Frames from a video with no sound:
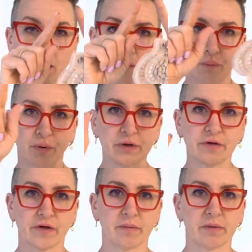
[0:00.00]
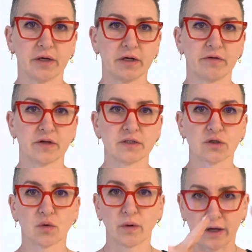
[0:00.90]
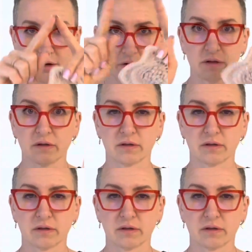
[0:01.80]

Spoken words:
put them in the square,